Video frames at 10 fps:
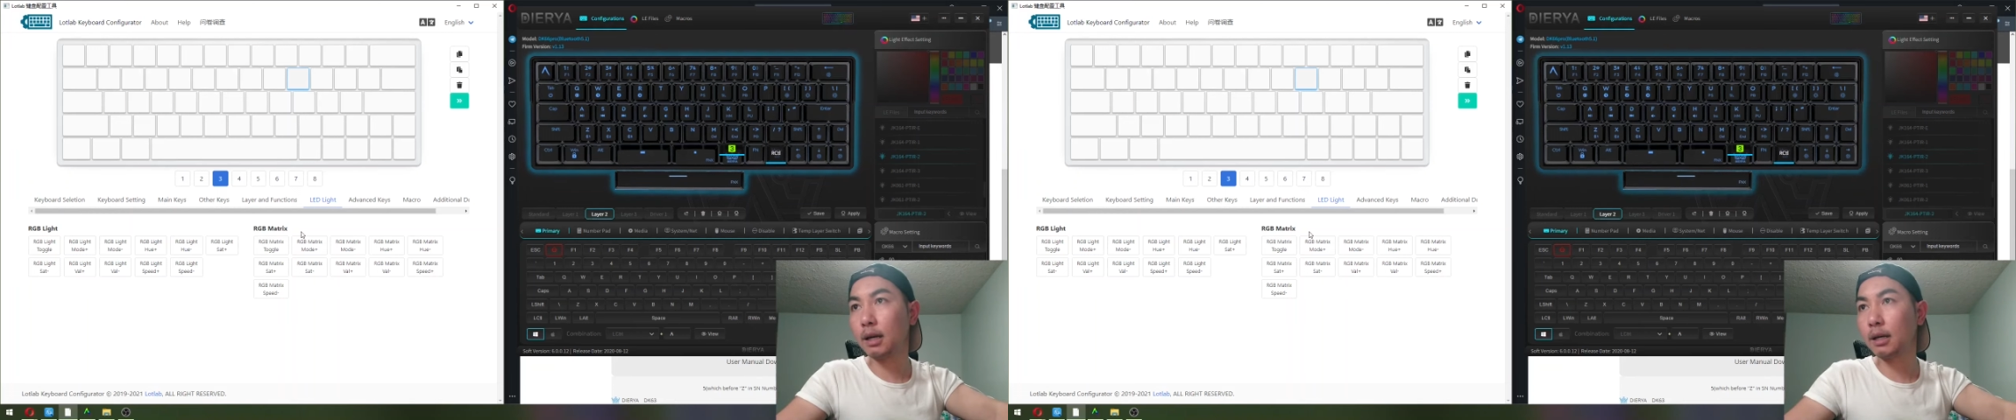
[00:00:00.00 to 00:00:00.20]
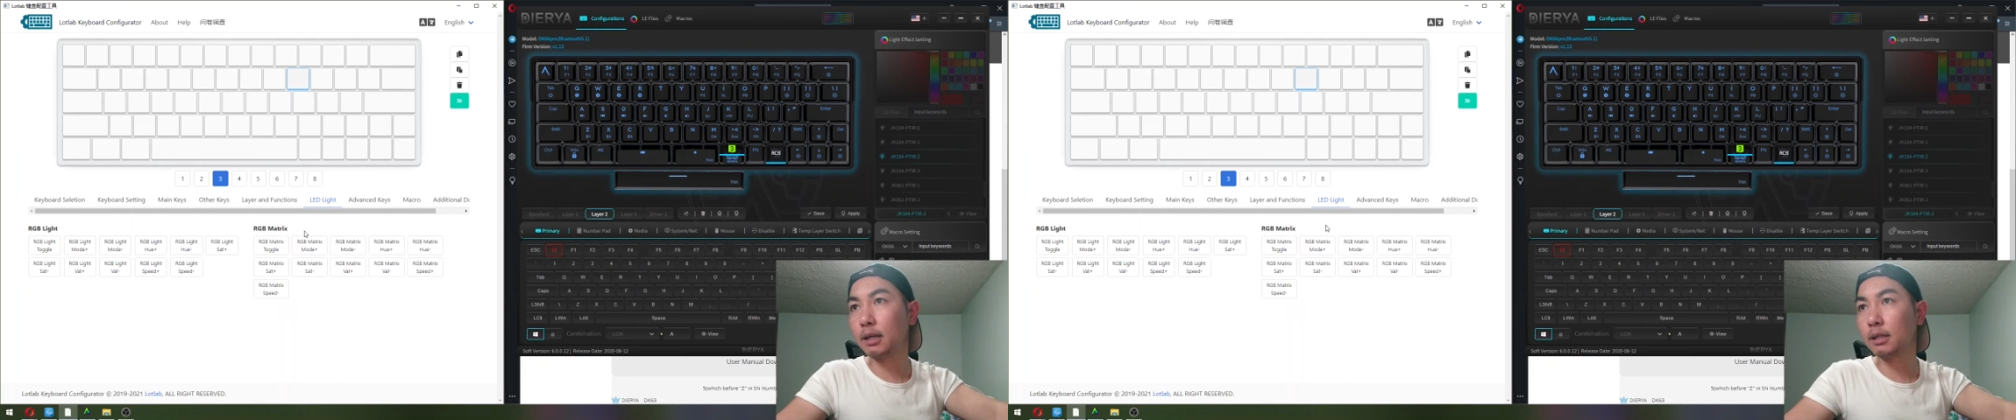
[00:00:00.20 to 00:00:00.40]

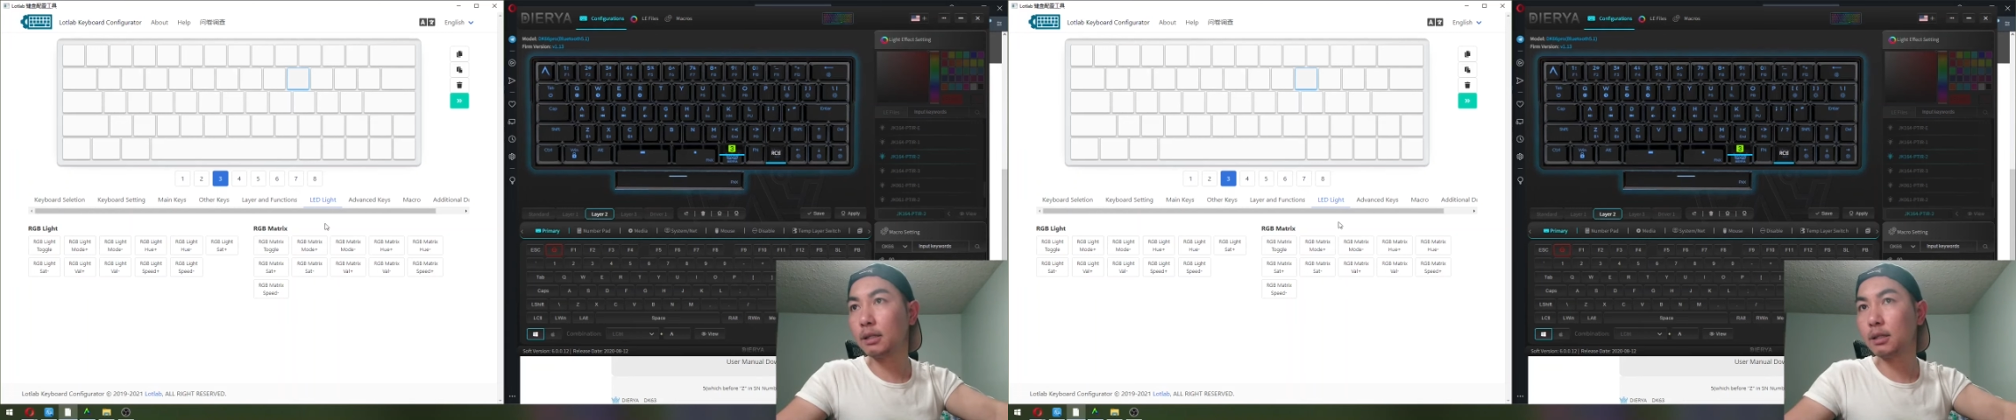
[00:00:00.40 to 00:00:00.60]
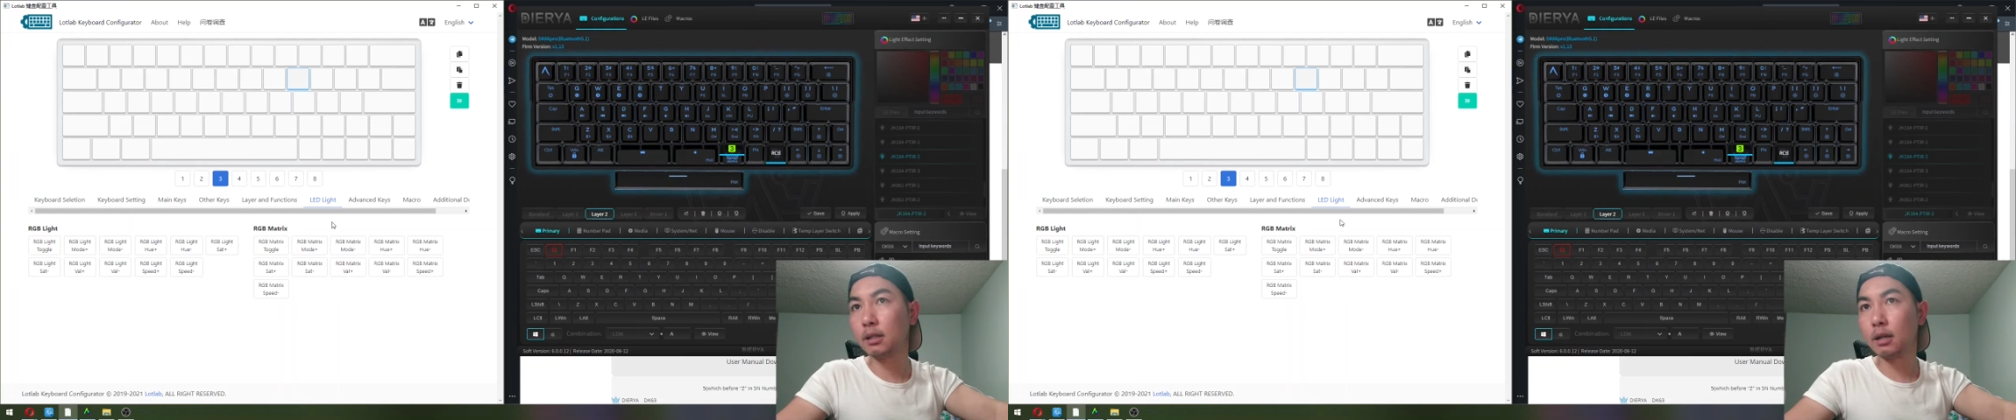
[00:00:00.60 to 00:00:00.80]

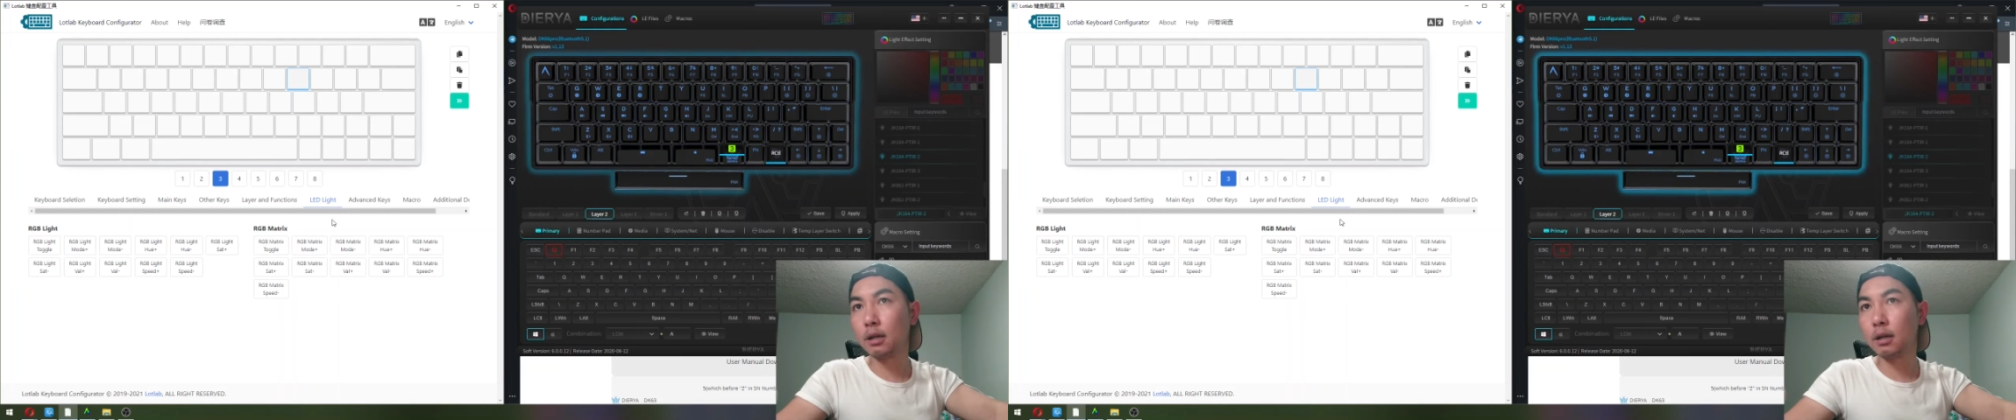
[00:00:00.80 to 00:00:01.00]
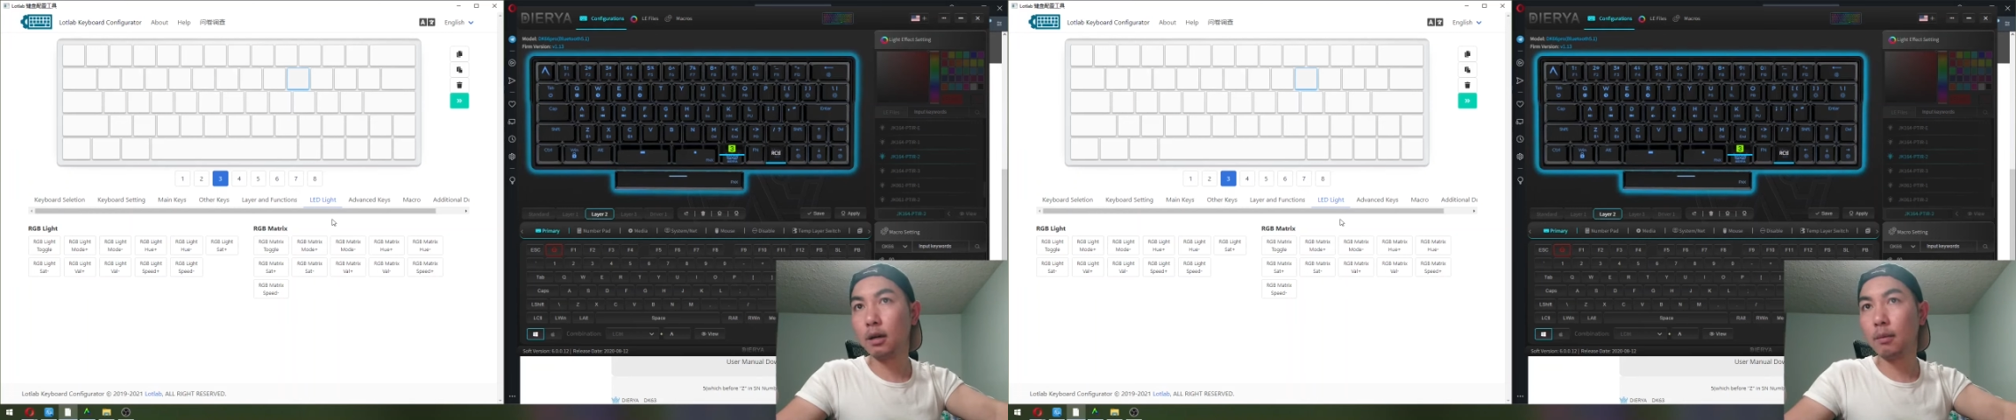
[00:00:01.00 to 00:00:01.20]
By
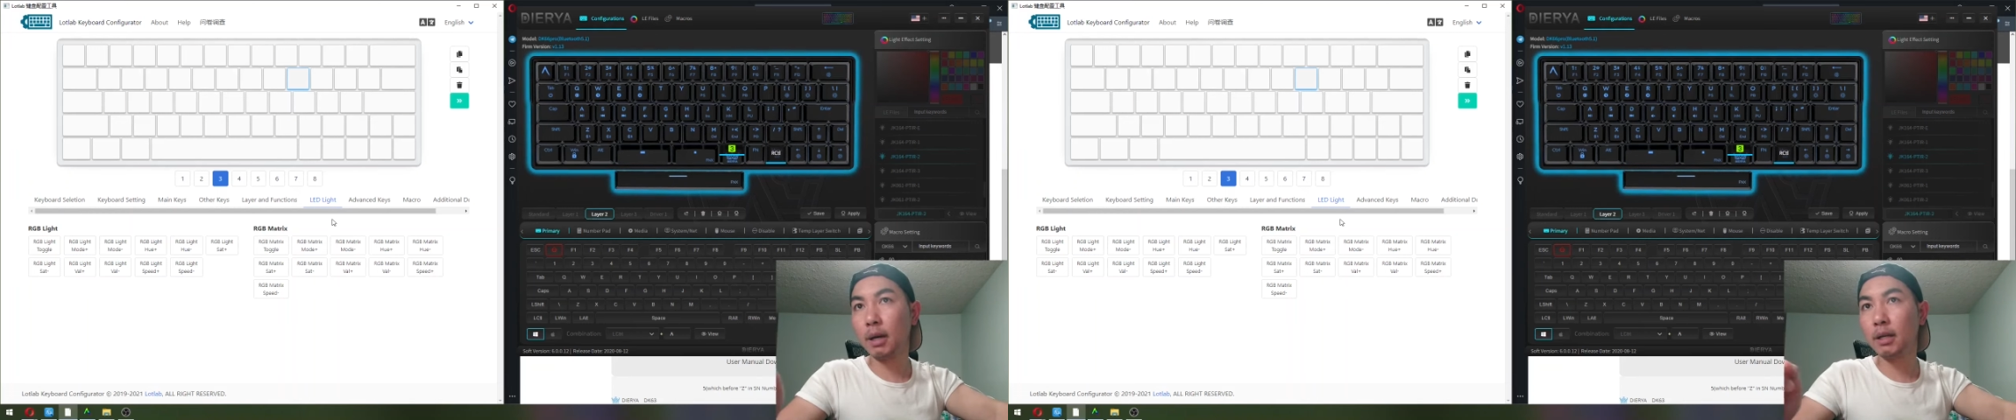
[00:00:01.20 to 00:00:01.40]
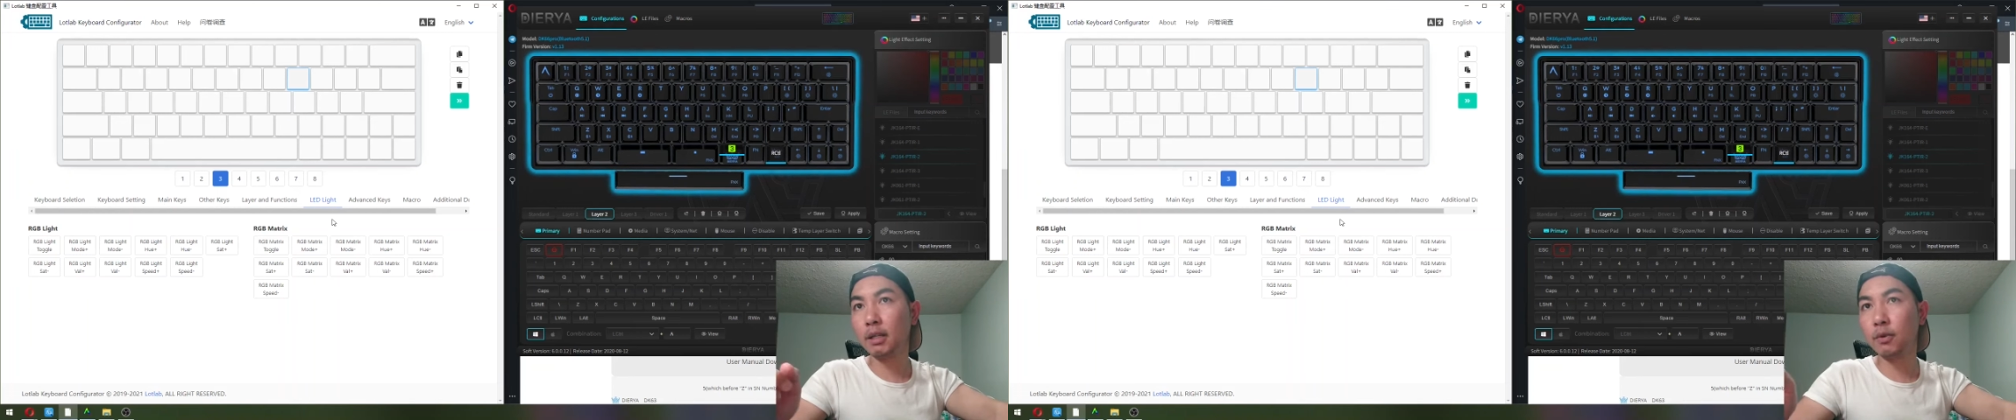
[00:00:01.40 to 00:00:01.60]
default, they
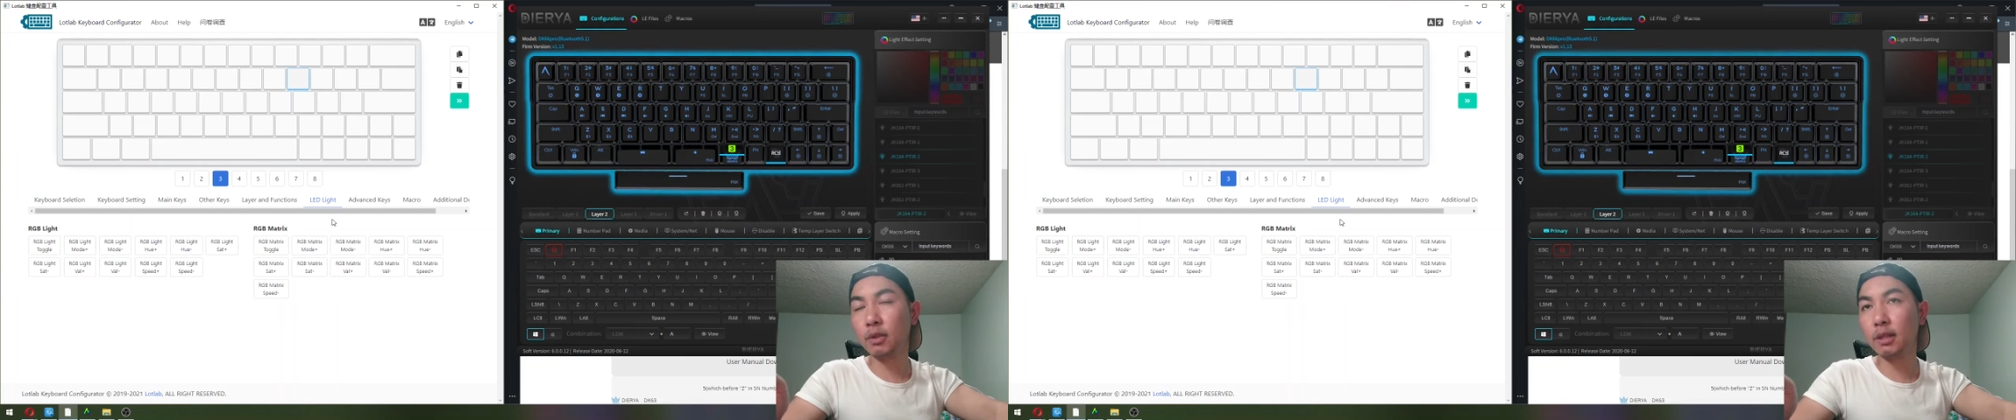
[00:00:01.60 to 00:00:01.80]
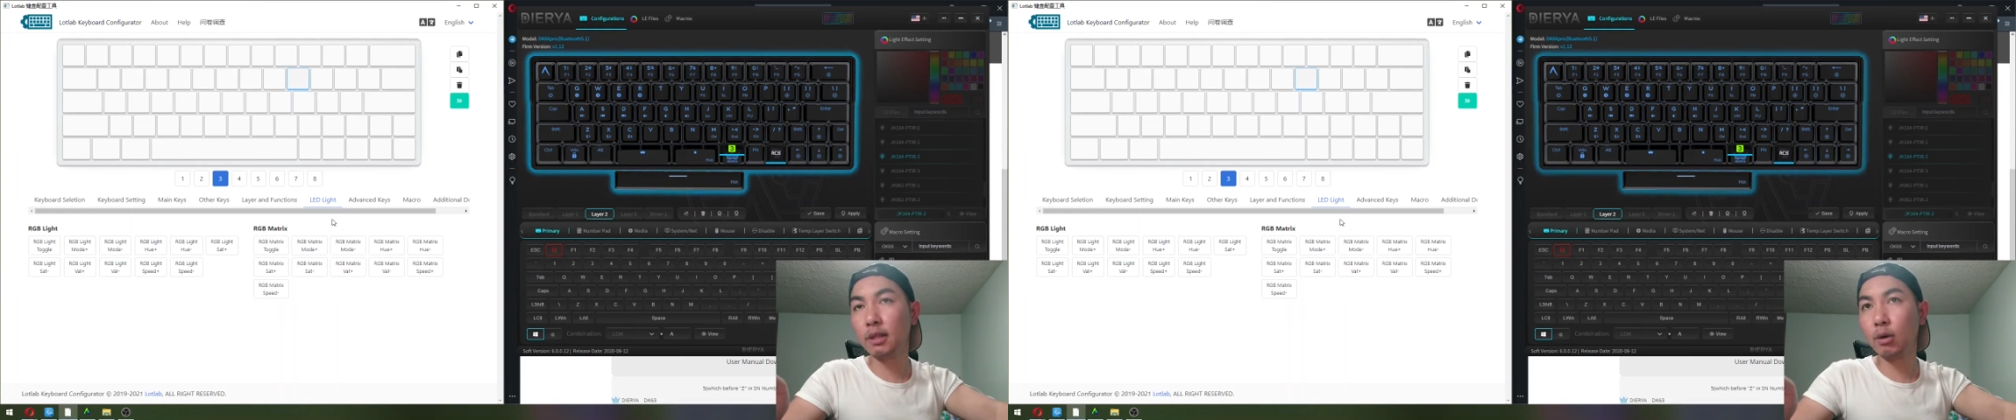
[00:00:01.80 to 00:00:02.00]
already
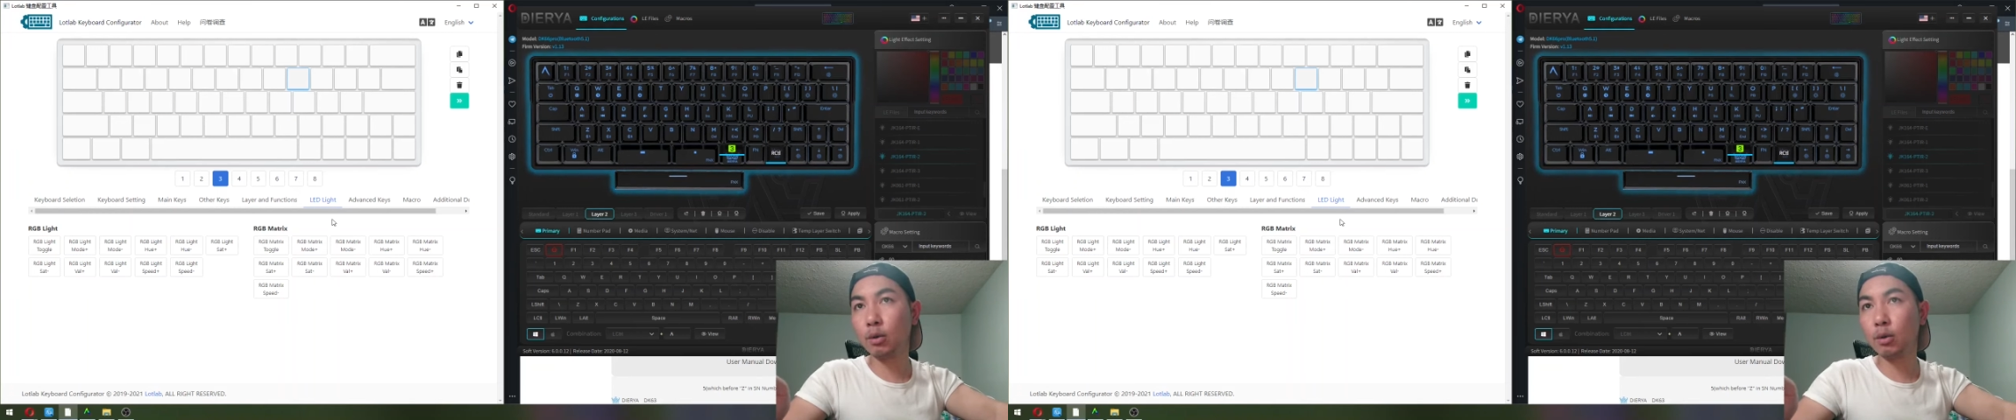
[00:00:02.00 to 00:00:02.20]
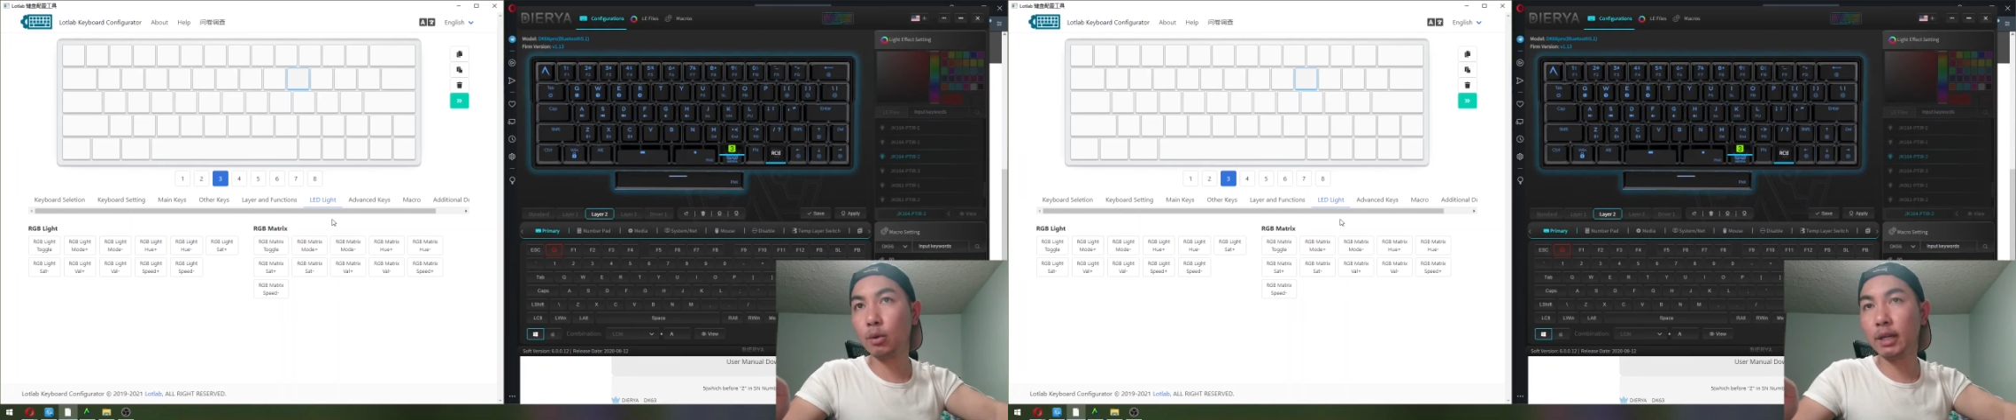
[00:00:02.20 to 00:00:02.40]
have some